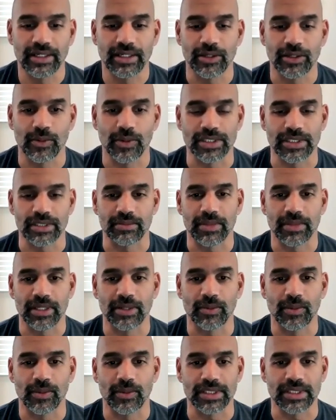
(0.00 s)
It wasn't,
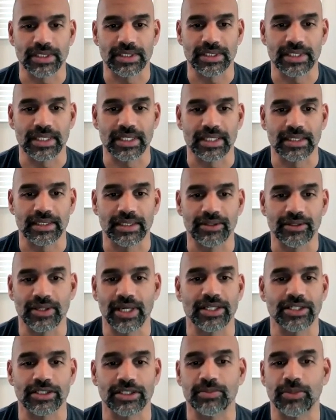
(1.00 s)
it wasn't, uh, you
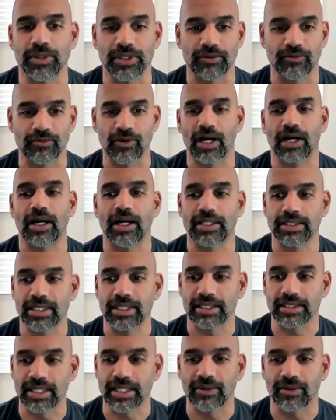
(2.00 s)
can't just put the raw
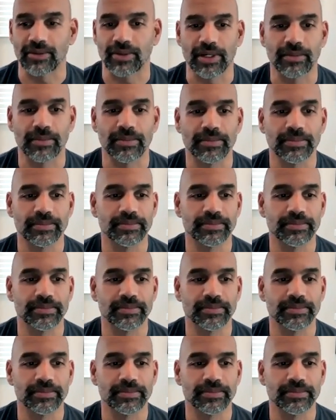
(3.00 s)
content out there.